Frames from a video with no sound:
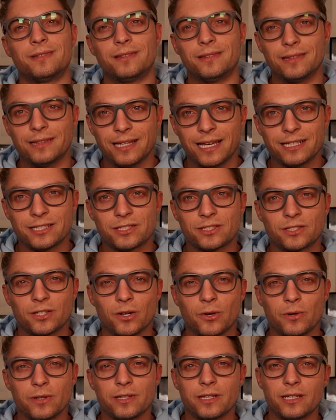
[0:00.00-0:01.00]
less
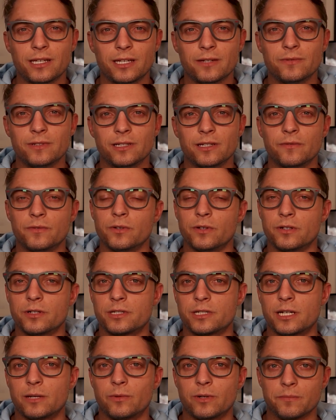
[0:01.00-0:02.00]
so in the evening if you
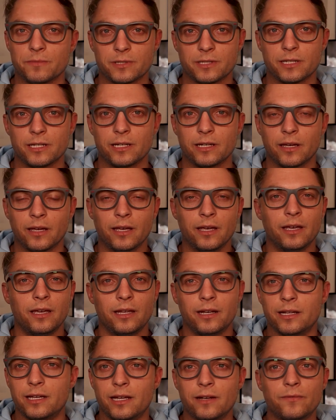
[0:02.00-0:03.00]
understand what I'm saying.
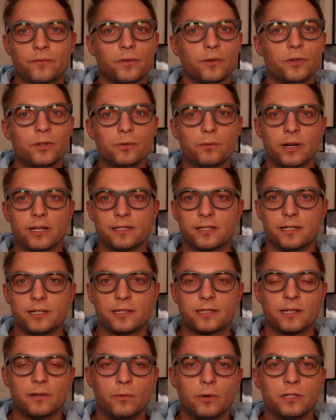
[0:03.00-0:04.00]
And again, for new
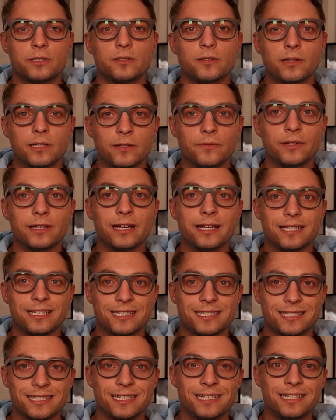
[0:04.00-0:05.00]
residents that want to live in a
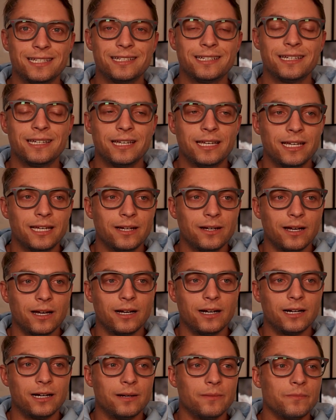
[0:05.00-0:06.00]
city
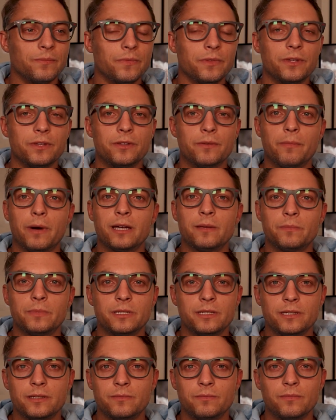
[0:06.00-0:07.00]
um, you might
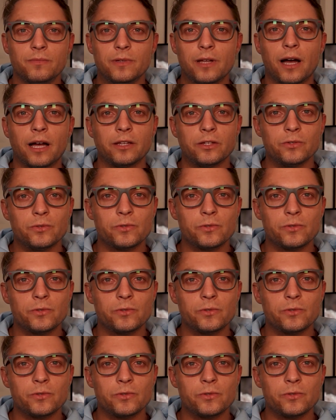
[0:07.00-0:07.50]
be not